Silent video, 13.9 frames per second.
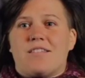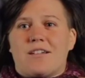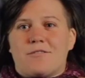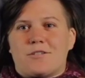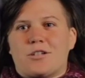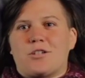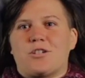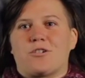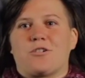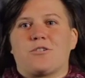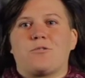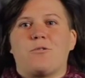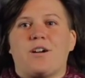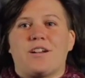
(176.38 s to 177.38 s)
and they've
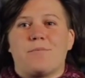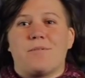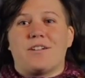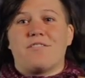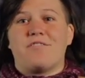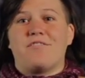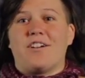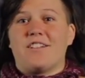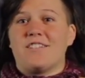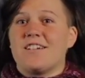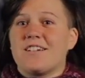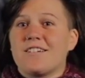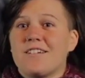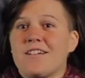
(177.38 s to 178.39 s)
secured quite a bit of
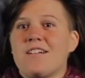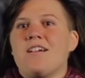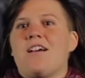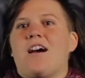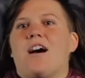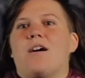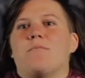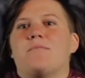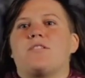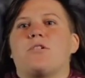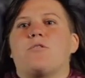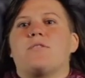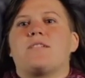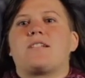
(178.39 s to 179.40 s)
funding. Um,
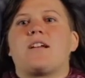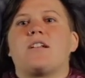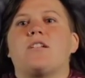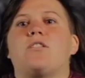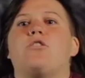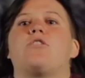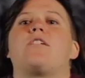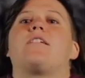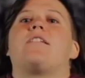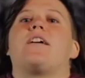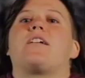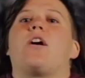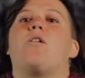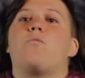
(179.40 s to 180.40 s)
so it's kind of looking
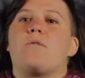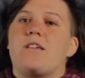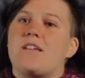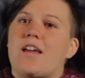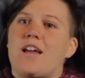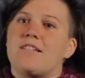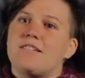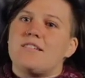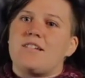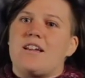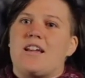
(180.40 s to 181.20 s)
like a weekend